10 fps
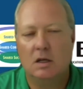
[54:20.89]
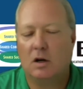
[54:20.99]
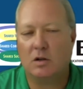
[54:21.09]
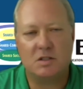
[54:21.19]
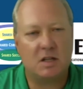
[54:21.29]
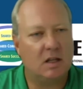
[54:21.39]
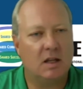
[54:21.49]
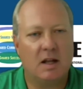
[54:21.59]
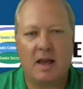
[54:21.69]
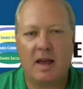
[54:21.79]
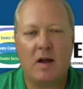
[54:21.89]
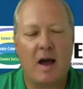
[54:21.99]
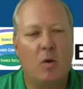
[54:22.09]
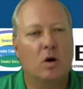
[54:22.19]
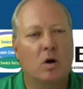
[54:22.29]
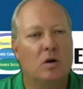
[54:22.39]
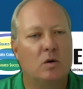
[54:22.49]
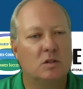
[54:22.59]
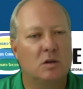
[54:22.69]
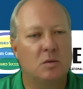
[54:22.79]
articulating out how we're going to
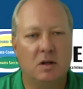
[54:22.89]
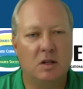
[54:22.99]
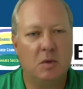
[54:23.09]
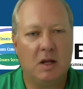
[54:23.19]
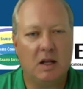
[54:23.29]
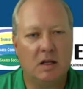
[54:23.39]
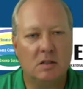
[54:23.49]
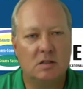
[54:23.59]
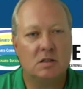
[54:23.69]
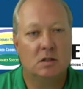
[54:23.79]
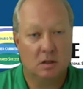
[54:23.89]
hold community meetings,